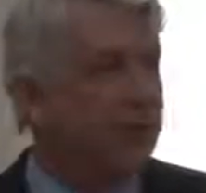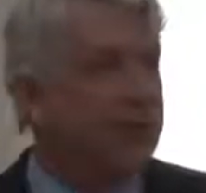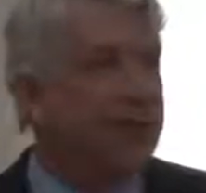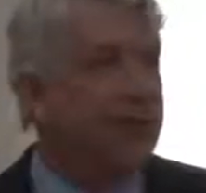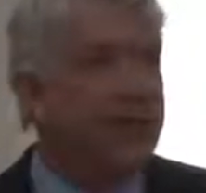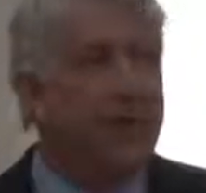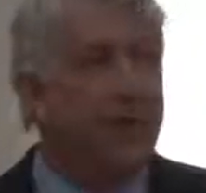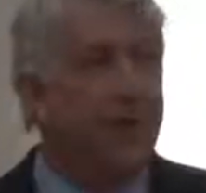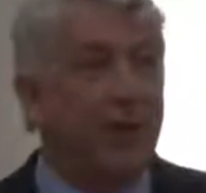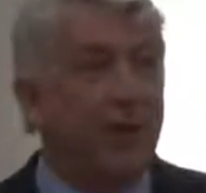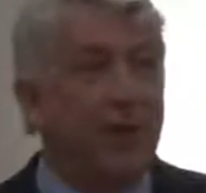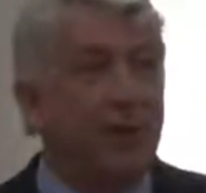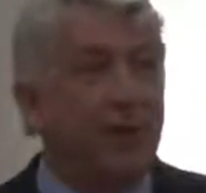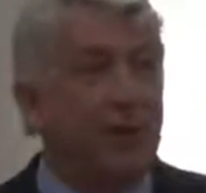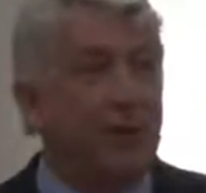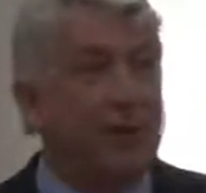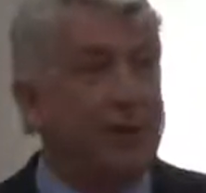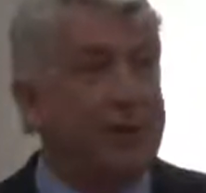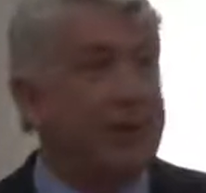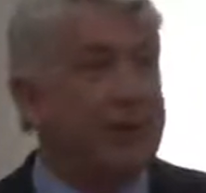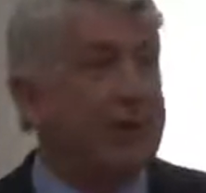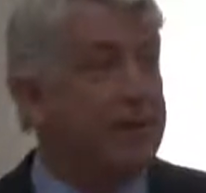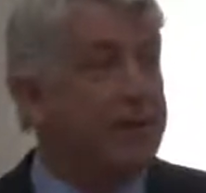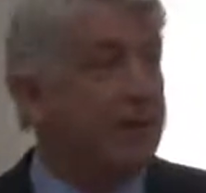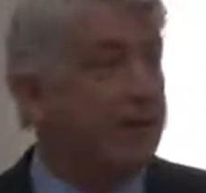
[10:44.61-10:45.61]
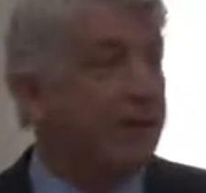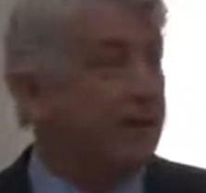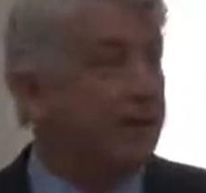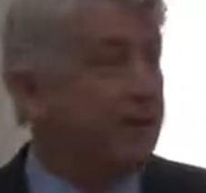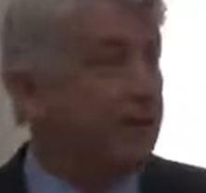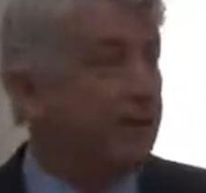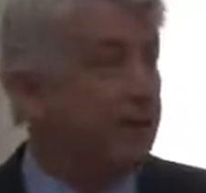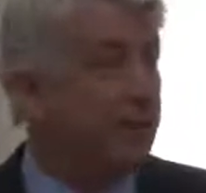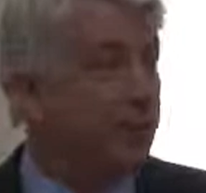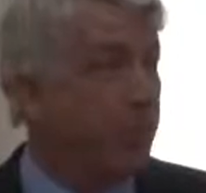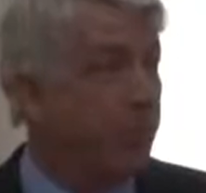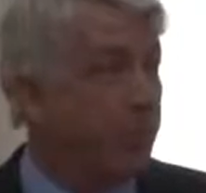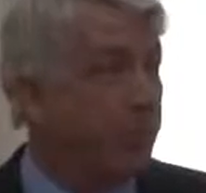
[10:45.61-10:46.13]
once thought
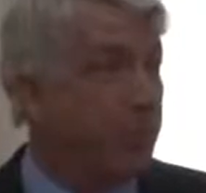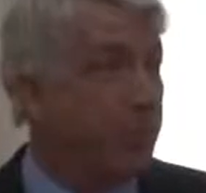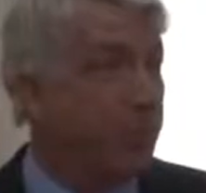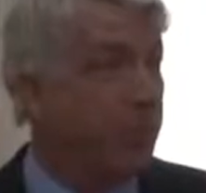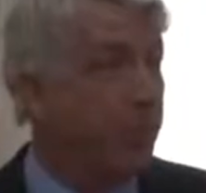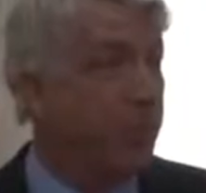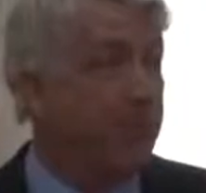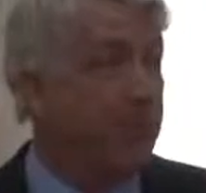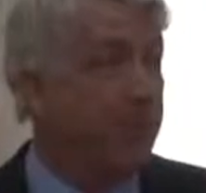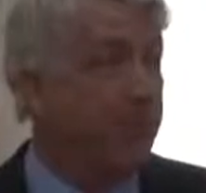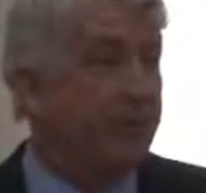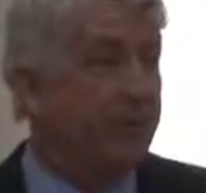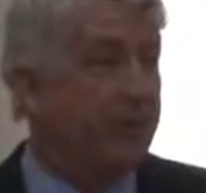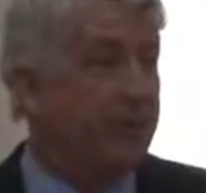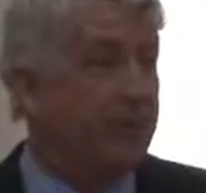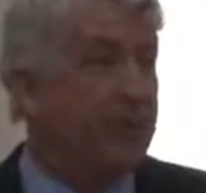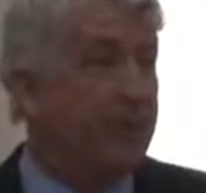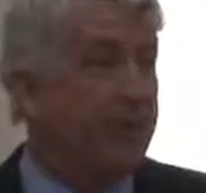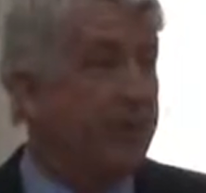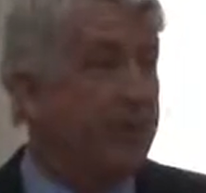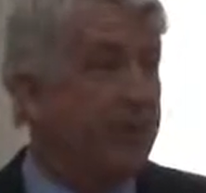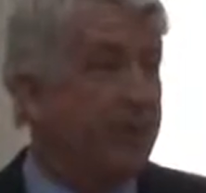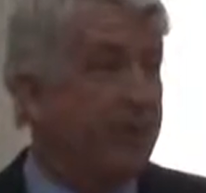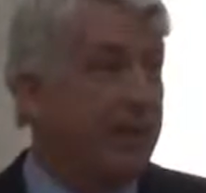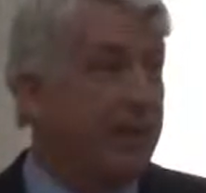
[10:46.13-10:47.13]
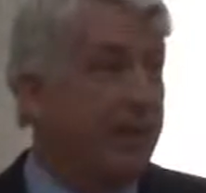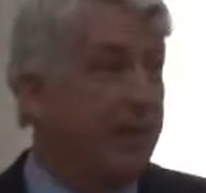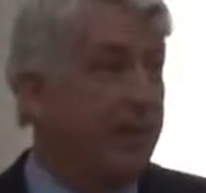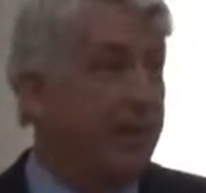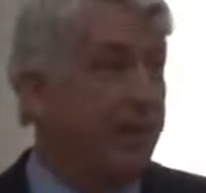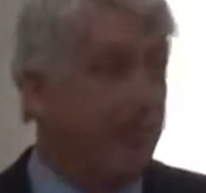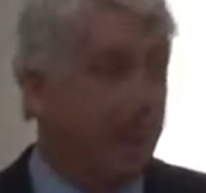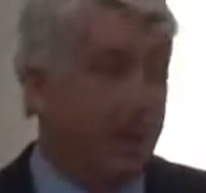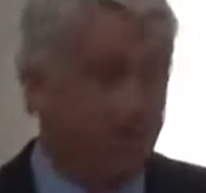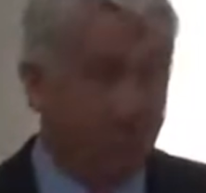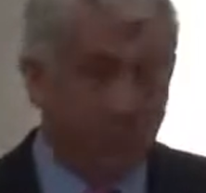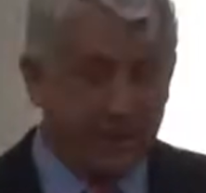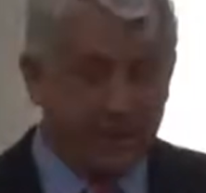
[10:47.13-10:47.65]
necessary and proper, in fact,
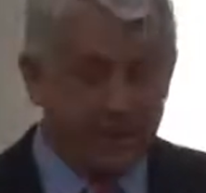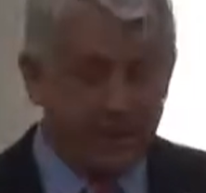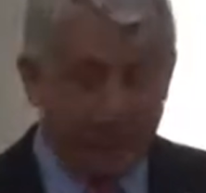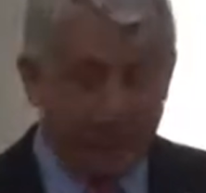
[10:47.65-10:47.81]
only